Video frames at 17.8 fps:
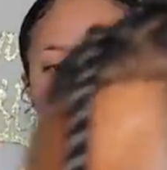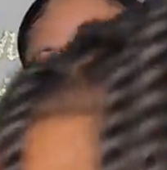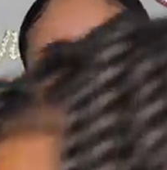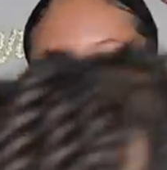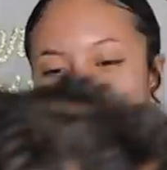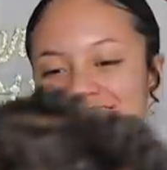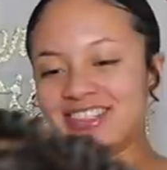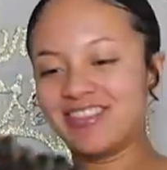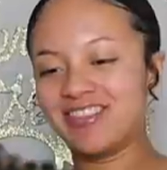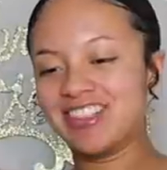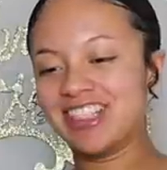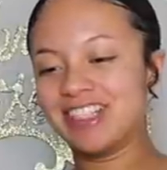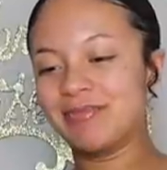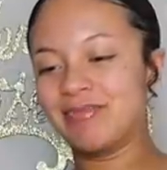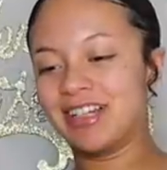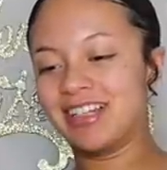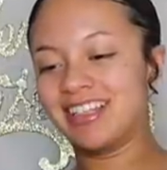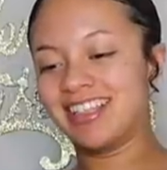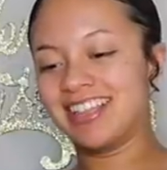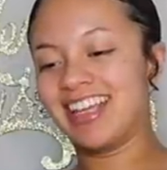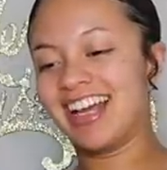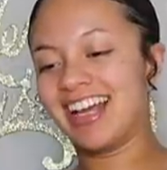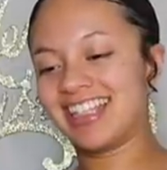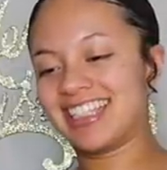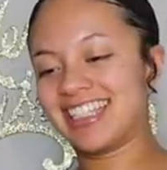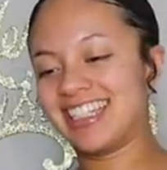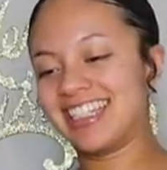side, so when the belly
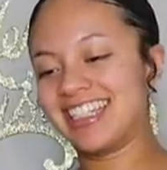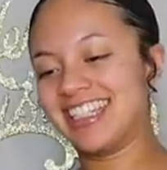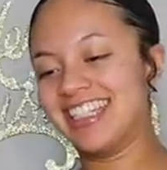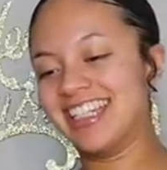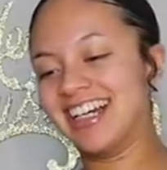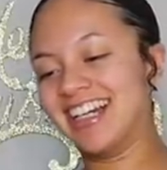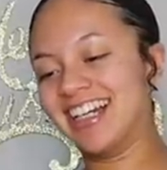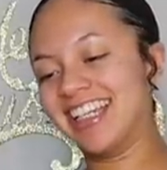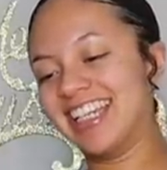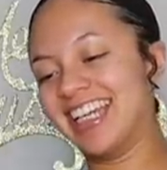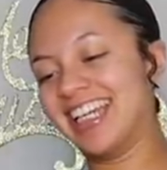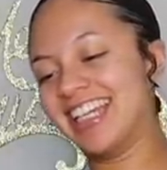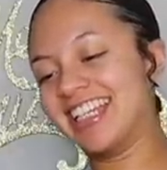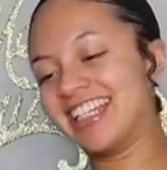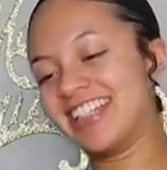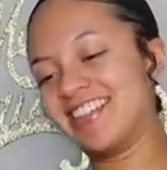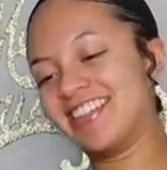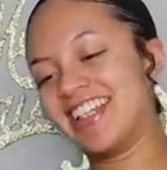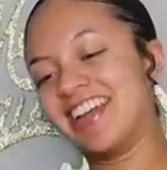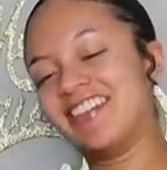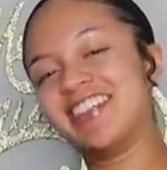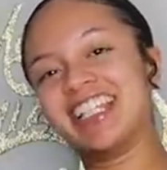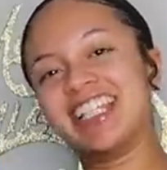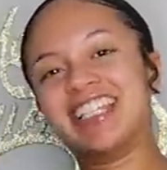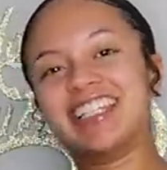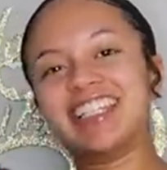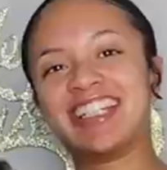cast is done,
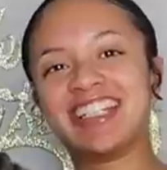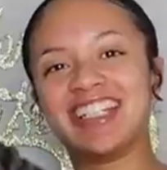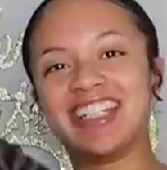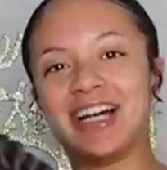sometimes it looks